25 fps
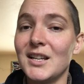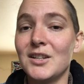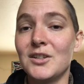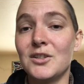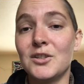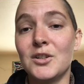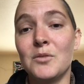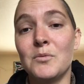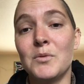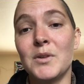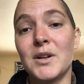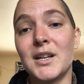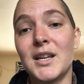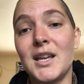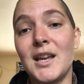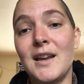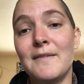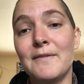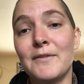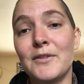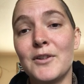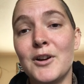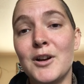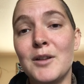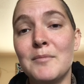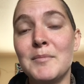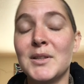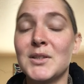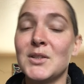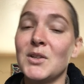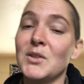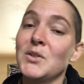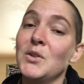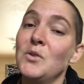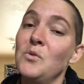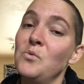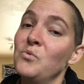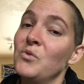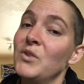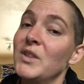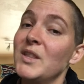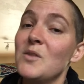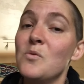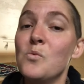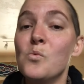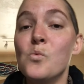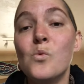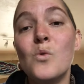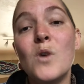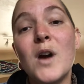I don't know where it came from, it's also really
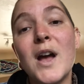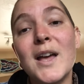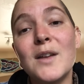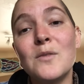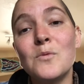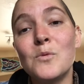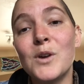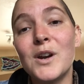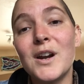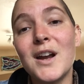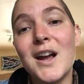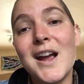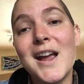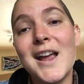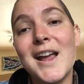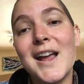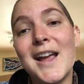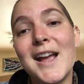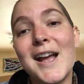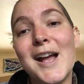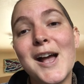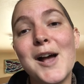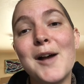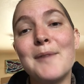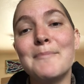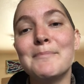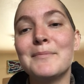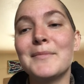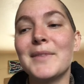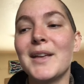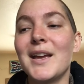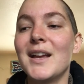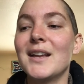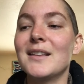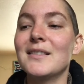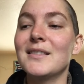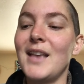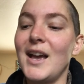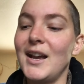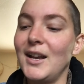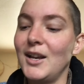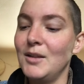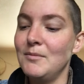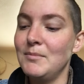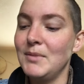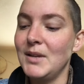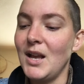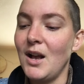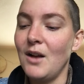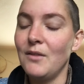wet where I am, like that could
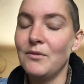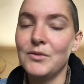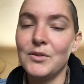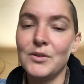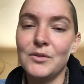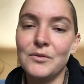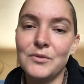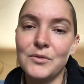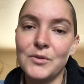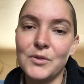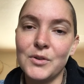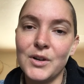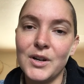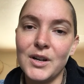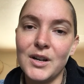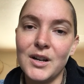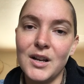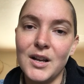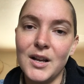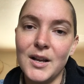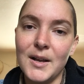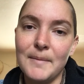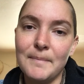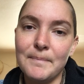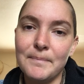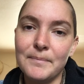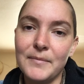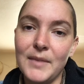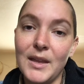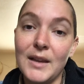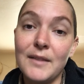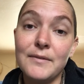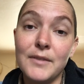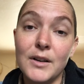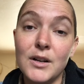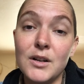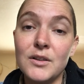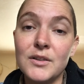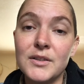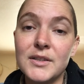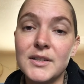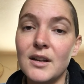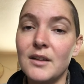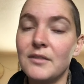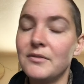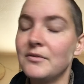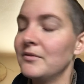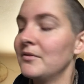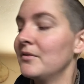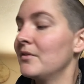be helpful for like fungal
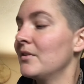stuff.